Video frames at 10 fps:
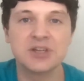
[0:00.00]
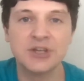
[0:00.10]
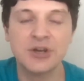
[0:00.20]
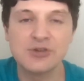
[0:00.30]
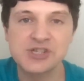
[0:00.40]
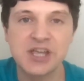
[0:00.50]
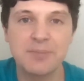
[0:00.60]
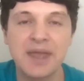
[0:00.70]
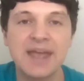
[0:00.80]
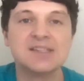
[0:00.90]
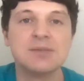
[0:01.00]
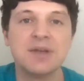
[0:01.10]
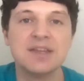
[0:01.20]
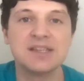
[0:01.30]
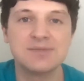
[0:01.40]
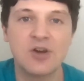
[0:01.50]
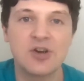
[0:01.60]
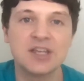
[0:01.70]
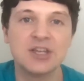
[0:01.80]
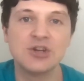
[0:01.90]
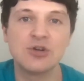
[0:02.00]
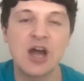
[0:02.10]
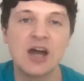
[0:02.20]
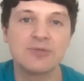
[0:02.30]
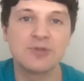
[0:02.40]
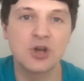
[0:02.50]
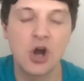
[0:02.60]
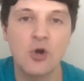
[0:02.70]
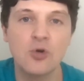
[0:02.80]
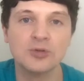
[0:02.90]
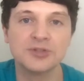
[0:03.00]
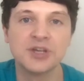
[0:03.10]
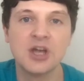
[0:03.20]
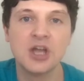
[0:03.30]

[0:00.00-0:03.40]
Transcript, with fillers: you know, she appeared to be this very, you know, kind of cold,